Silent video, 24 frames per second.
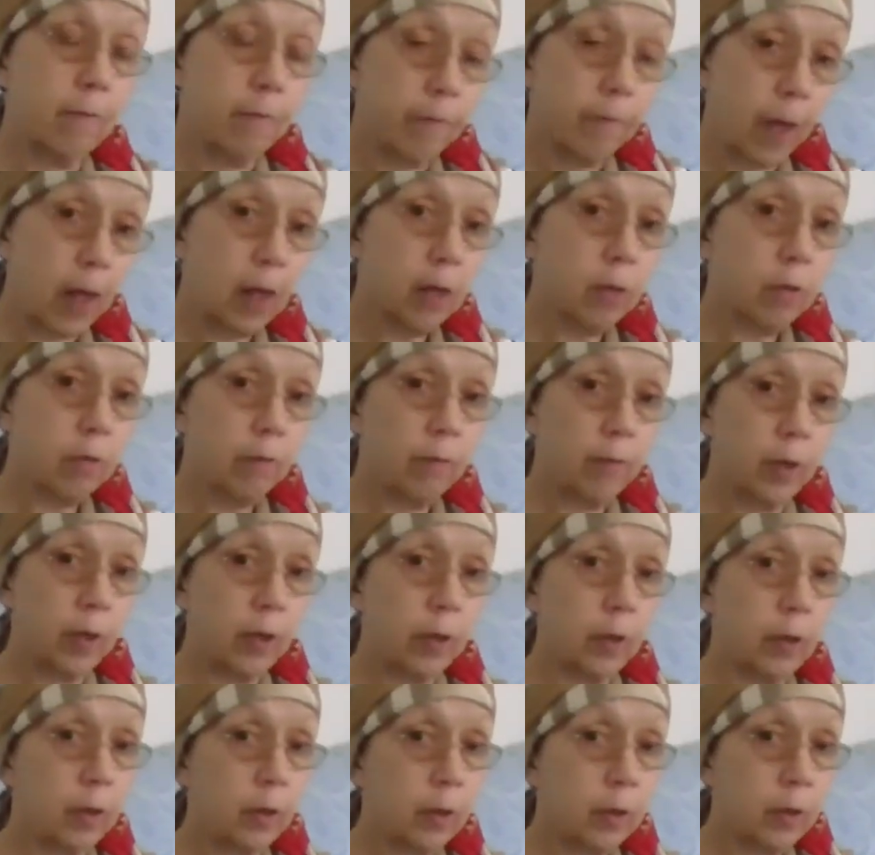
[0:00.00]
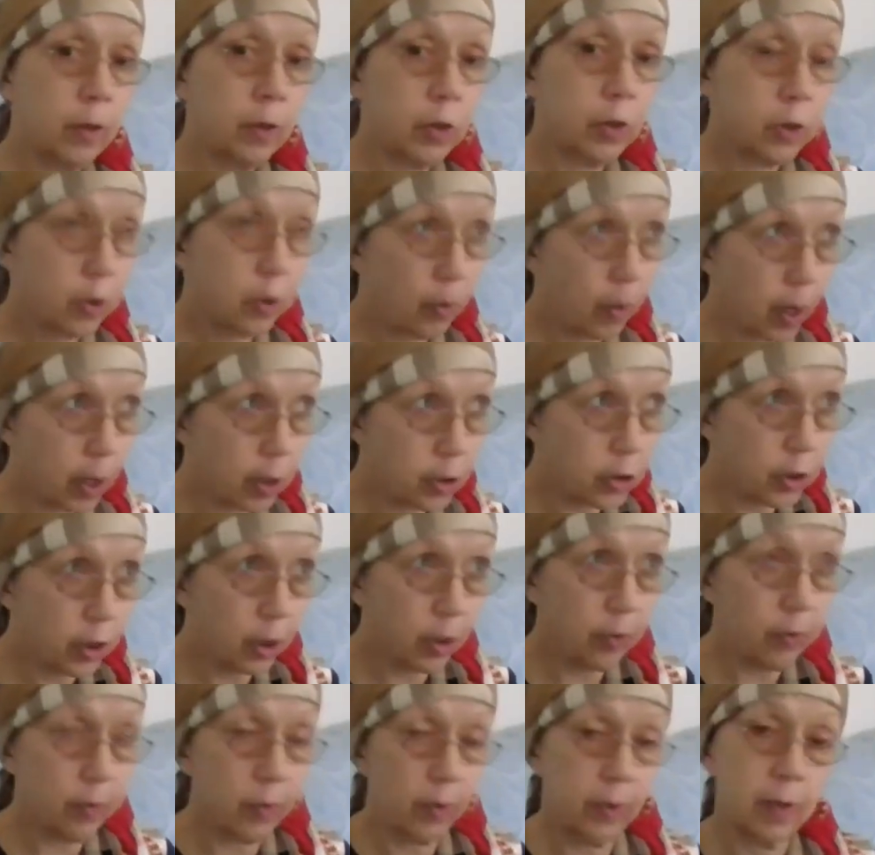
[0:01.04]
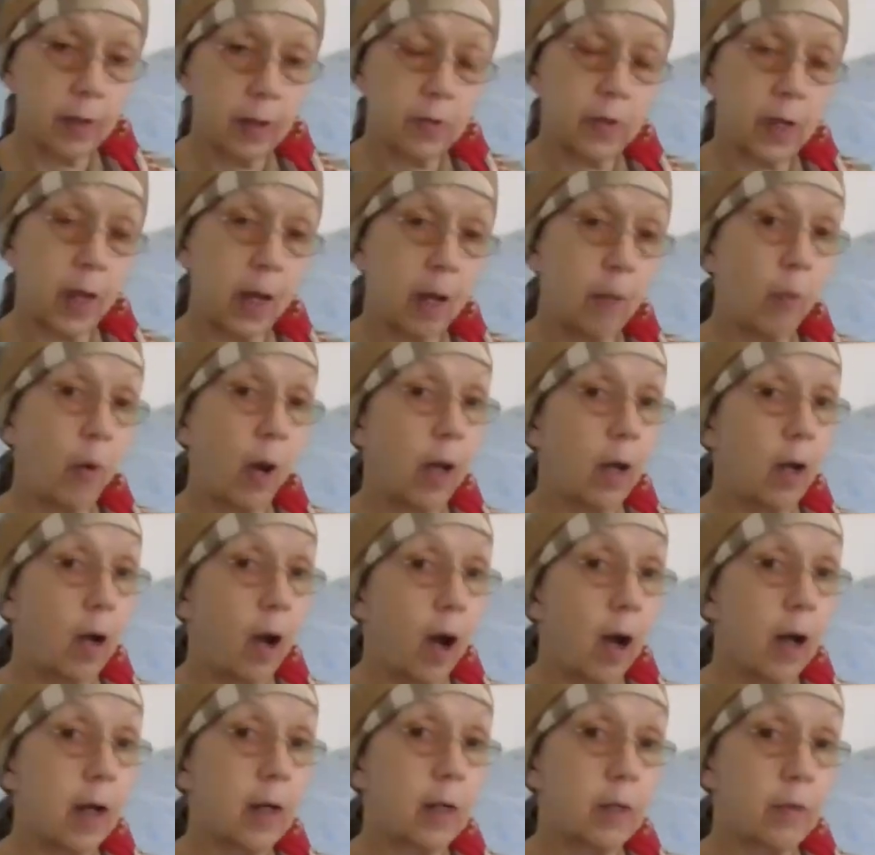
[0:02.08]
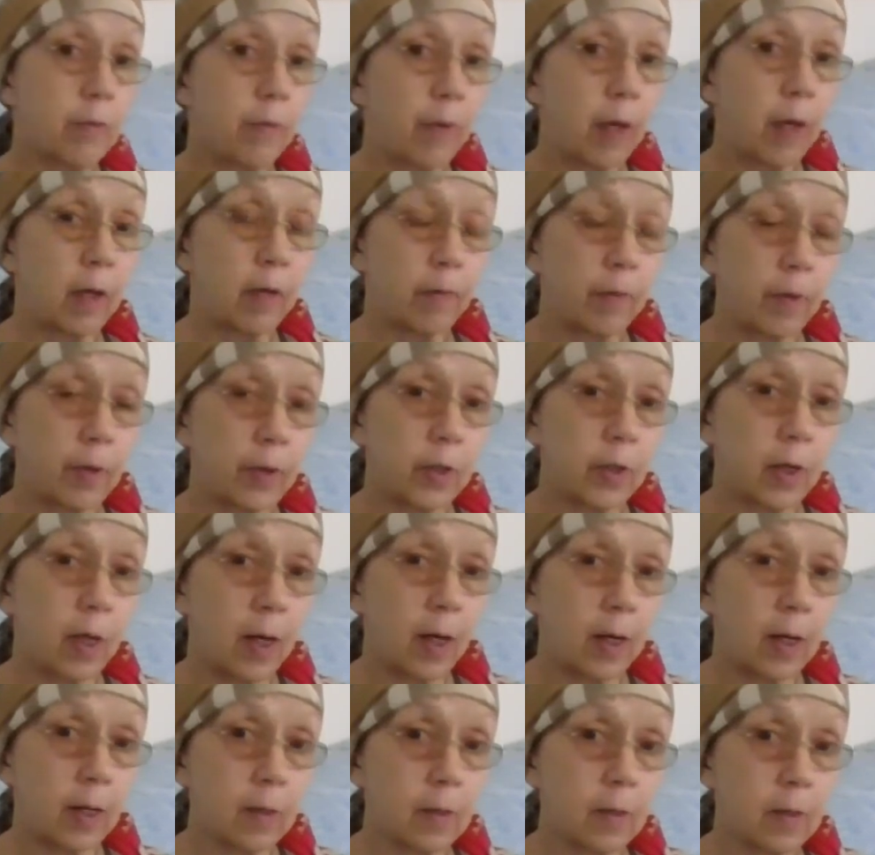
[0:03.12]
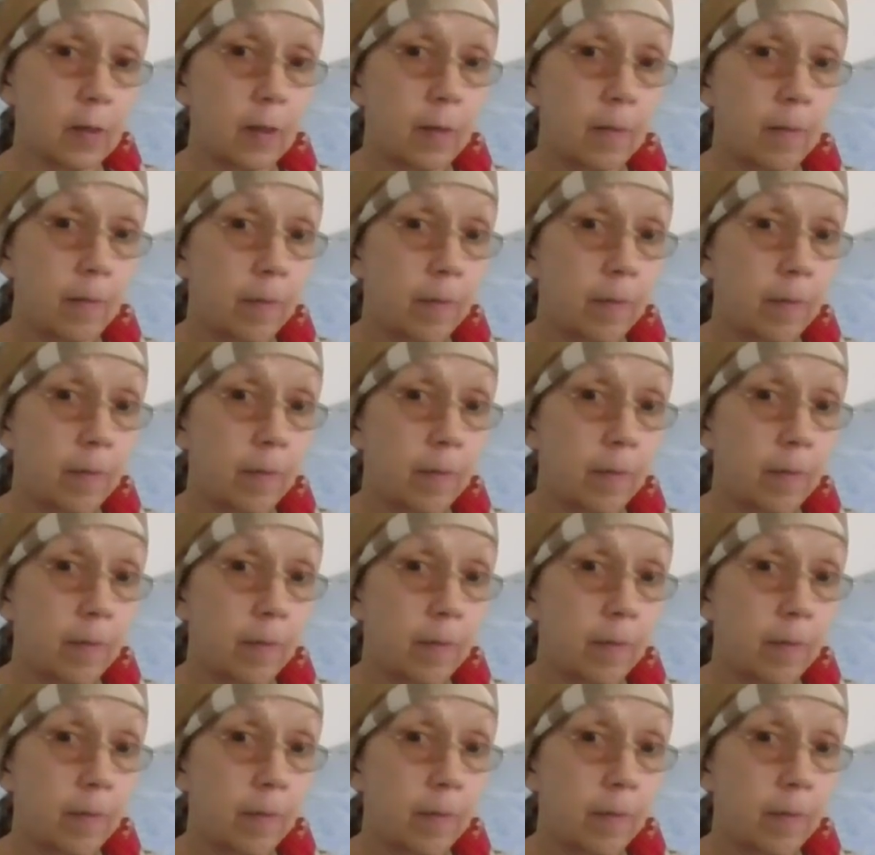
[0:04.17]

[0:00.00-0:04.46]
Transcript: faithful to our children the same way God is faithful to us.